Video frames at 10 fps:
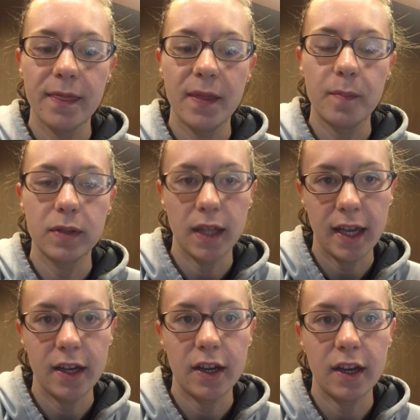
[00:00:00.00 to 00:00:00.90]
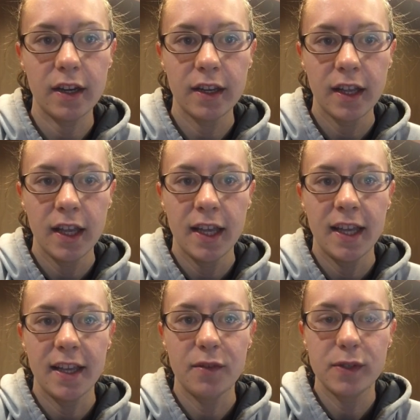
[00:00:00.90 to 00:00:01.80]
the player
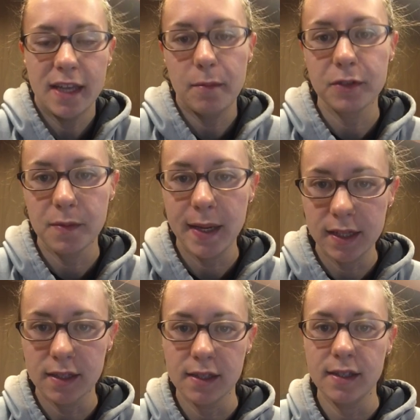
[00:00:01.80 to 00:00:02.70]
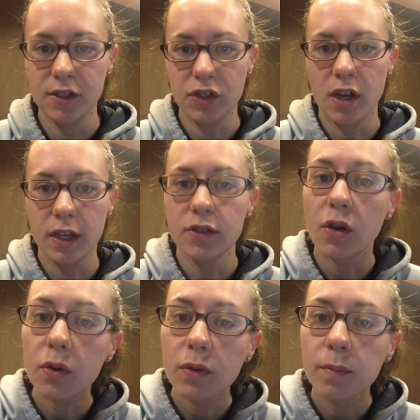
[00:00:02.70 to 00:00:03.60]
was able to make this decision on his
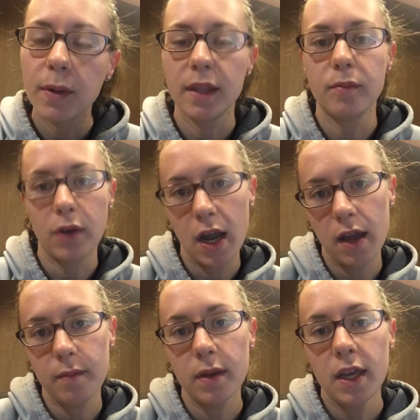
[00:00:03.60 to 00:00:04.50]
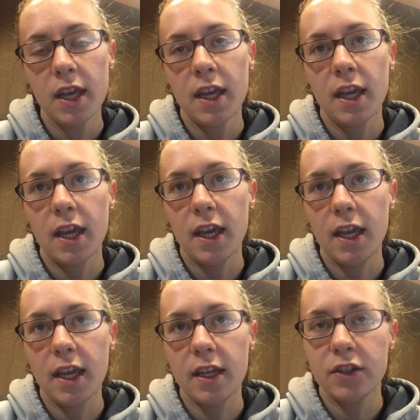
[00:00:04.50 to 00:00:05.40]
own, but the bribe
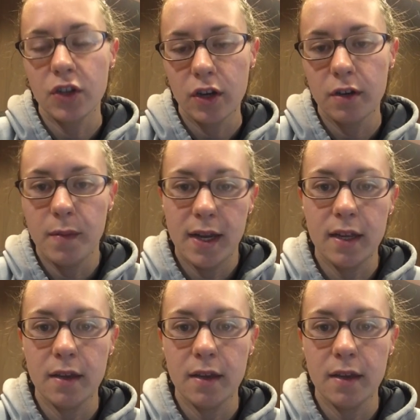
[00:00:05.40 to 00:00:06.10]
in turn